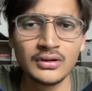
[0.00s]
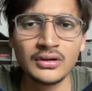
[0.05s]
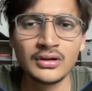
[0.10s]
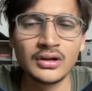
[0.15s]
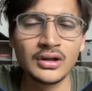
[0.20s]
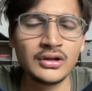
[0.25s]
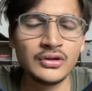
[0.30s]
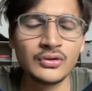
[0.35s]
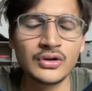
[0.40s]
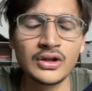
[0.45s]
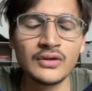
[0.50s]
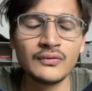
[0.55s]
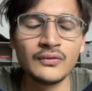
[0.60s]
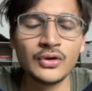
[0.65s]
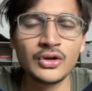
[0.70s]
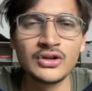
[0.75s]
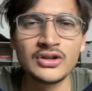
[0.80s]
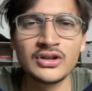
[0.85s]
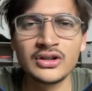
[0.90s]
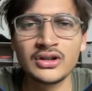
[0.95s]
you can
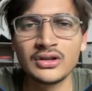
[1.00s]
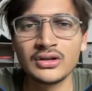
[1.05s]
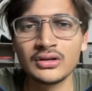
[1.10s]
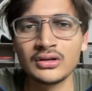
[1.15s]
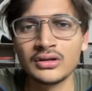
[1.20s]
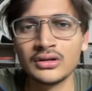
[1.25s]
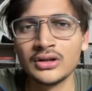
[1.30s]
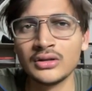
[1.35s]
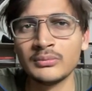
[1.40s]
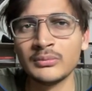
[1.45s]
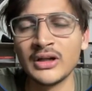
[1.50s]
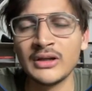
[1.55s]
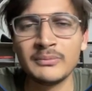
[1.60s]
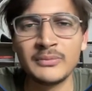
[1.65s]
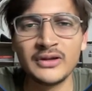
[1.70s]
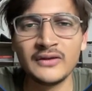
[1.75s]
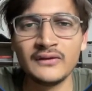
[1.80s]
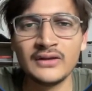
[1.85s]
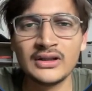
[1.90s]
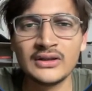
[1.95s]
watch my
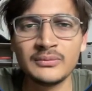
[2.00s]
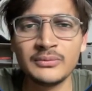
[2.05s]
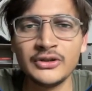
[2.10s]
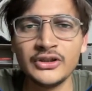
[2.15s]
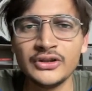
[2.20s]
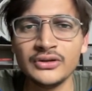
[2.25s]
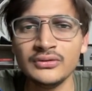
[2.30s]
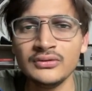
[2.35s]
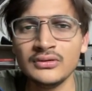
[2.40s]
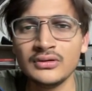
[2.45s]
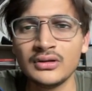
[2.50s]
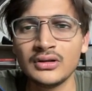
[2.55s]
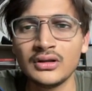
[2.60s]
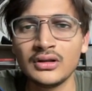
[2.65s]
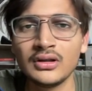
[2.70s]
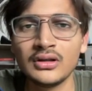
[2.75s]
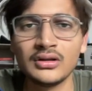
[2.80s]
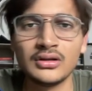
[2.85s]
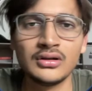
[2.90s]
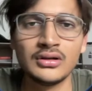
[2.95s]
previous video
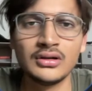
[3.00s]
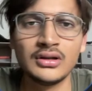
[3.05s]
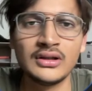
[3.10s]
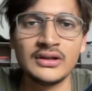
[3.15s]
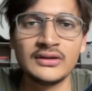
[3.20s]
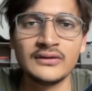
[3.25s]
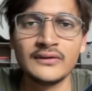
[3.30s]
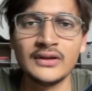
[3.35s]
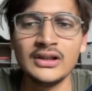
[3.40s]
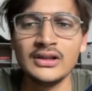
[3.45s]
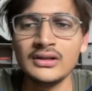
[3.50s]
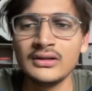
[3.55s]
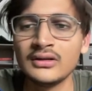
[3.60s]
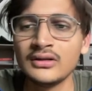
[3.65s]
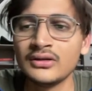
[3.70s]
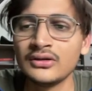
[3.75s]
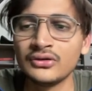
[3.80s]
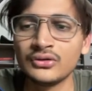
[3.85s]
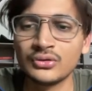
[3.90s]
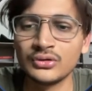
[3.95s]
as well,
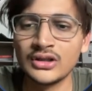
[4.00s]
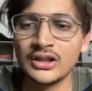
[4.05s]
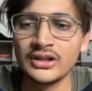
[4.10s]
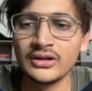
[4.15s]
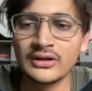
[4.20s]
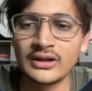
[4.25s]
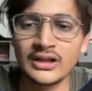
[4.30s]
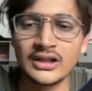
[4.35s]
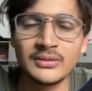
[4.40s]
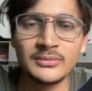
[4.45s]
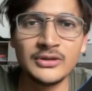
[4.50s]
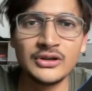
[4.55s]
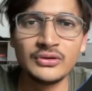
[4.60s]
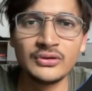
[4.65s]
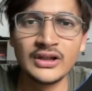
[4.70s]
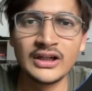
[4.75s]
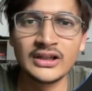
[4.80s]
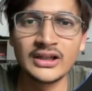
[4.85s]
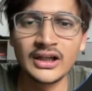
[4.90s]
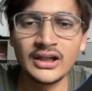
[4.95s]
so that you can able to
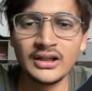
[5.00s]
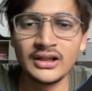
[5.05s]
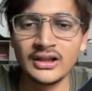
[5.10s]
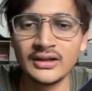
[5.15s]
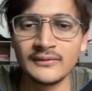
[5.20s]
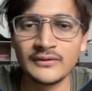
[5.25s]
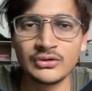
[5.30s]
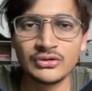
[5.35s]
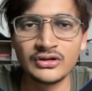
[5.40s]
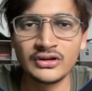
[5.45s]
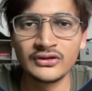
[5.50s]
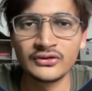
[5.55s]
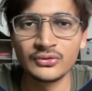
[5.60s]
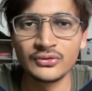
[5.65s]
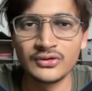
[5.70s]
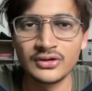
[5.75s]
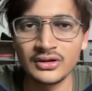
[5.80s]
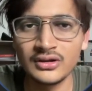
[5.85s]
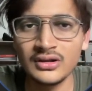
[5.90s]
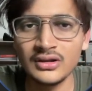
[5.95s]
get idea about this
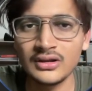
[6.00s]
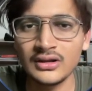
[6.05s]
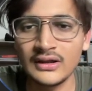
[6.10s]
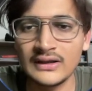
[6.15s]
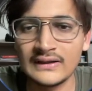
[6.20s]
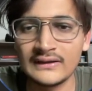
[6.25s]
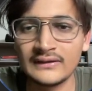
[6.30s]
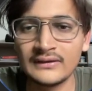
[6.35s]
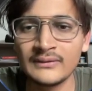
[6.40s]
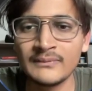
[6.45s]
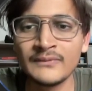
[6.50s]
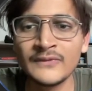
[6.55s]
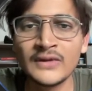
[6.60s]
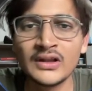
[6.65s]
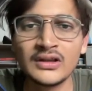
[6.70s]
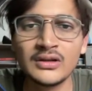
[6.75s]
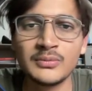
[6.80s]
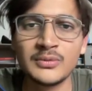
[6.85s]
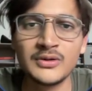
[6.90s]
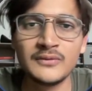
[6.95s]
question. As
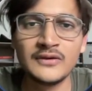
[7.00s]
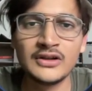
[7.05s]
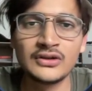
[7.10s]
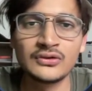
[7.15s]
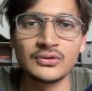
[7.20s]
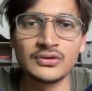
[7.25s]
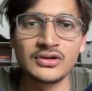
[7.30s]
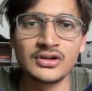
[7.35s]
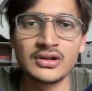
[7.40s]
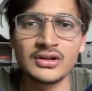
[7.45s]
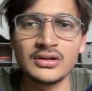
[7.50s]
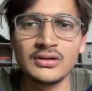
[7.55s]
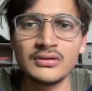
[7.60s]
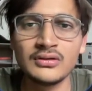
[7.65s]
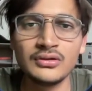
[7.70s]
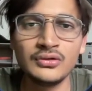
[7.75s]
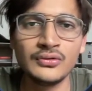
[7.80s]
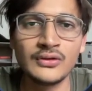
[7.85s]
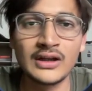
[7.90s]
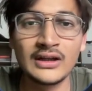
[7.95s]
the previous question,
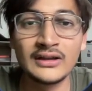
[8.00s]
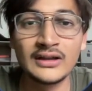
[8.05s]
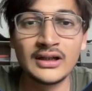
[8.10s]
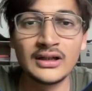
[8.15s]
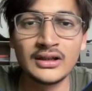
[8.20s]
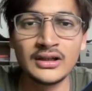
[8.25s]
you can get